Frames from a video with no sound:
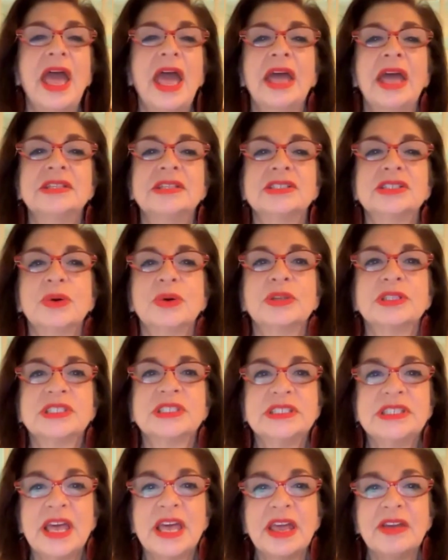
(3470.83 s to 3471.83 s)
and so it
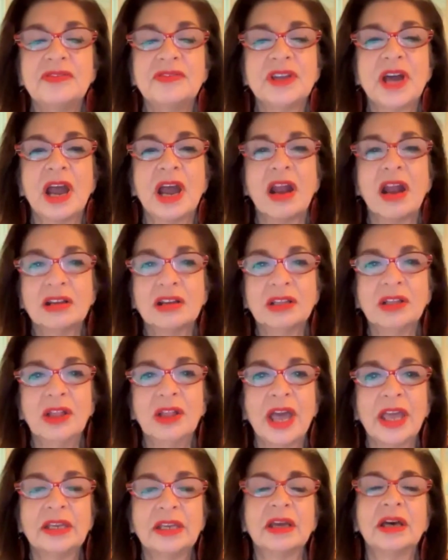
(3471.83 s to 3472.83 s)
saved our
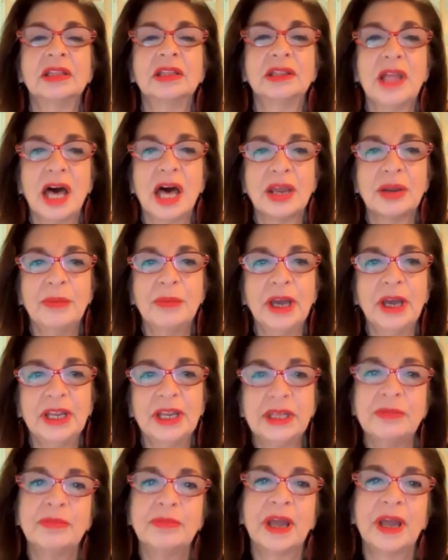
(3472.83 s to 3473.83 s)
client a lot of
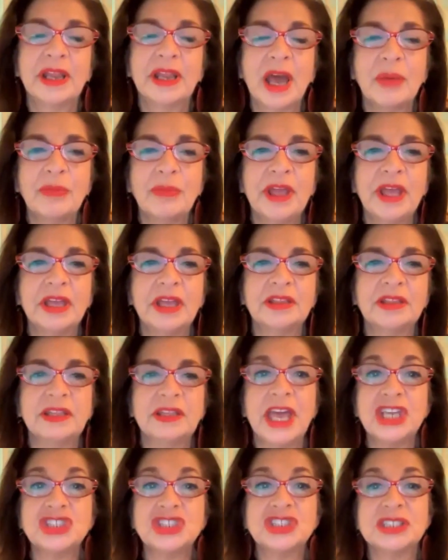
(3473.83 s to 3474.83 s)
money by not paying the
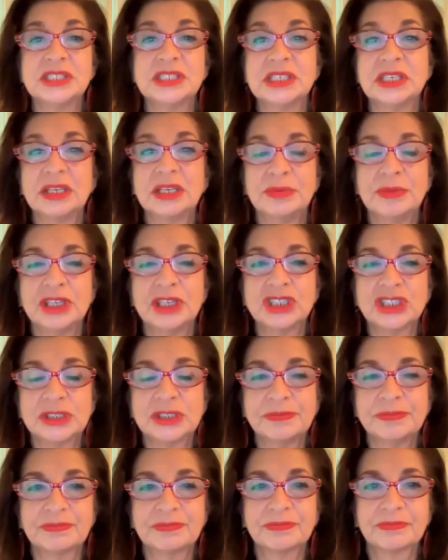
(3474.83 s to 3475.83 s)
agency
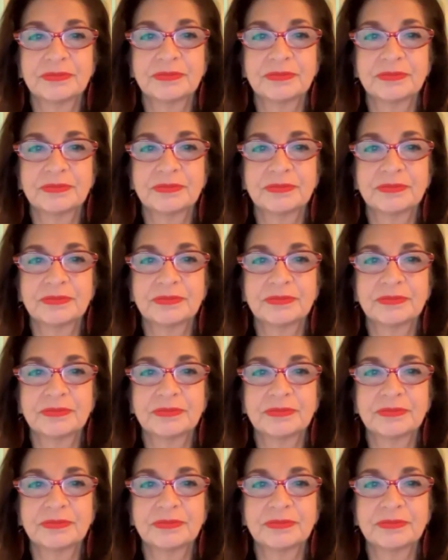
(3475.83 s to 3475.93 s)
commission.